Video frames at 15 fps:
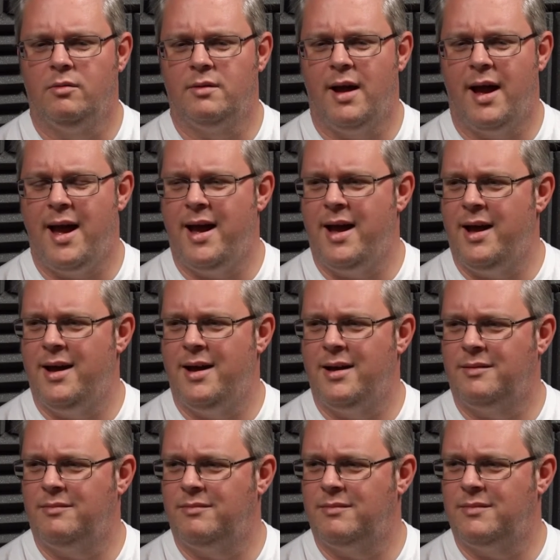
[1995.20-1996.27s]

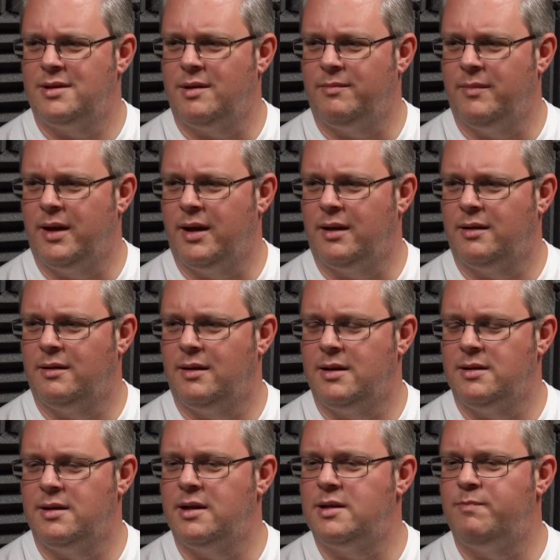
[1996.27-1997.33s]
Air something.
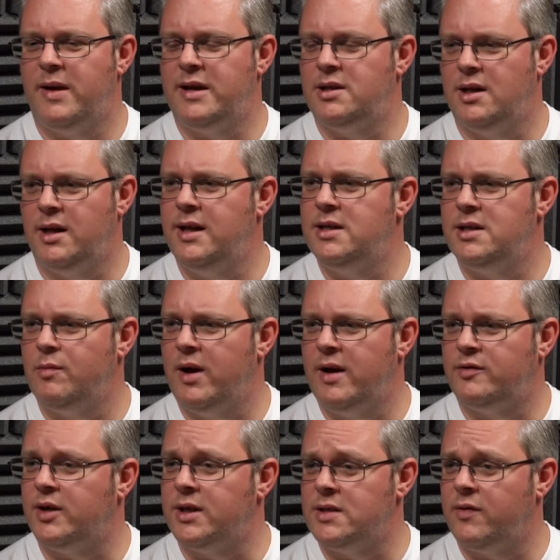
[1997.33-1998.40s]
There's basically an easy way
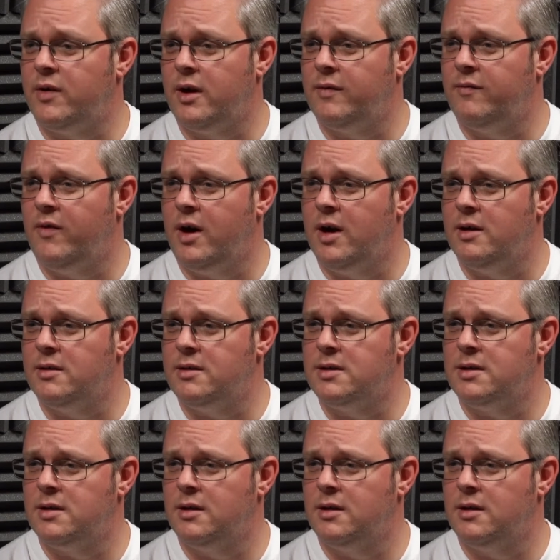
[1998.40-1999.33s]
of transferring files.